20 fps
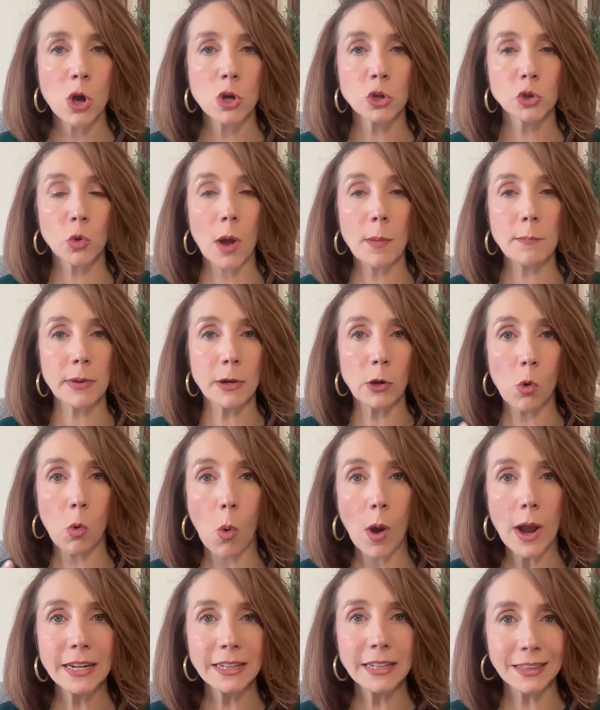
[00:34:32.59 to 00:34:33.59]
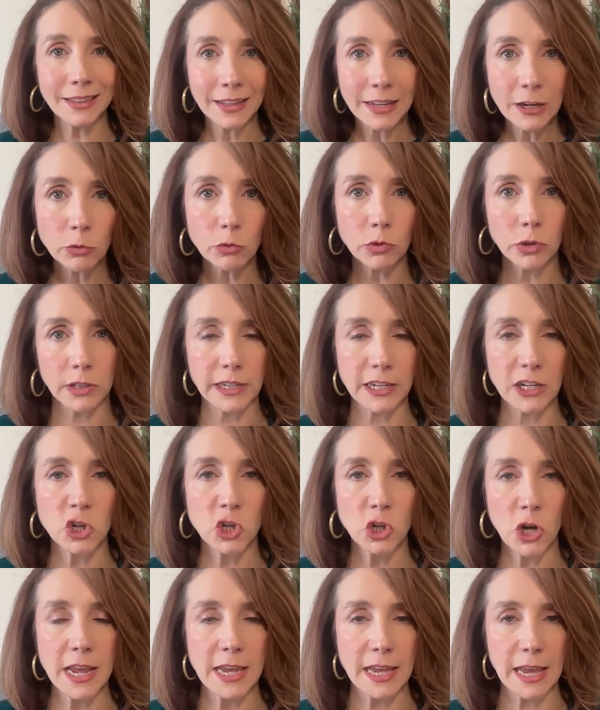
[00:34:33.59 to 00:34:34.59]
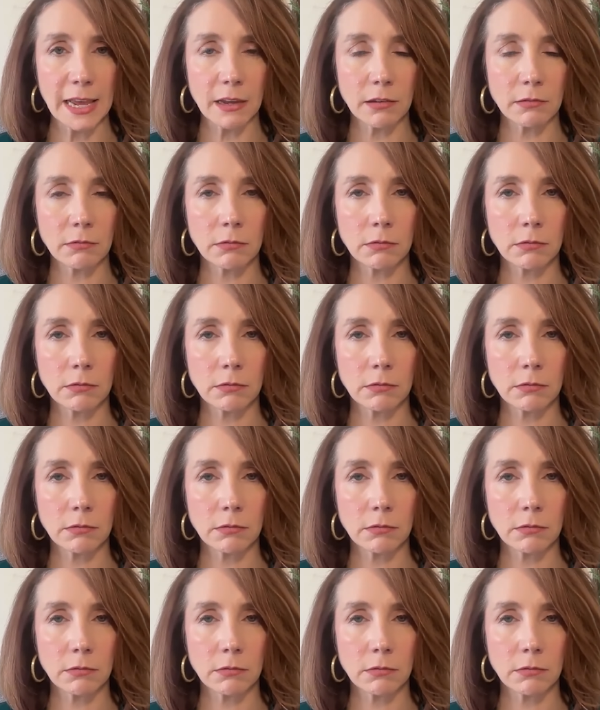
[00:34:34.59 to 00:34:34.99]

So I'm quite literally shaking.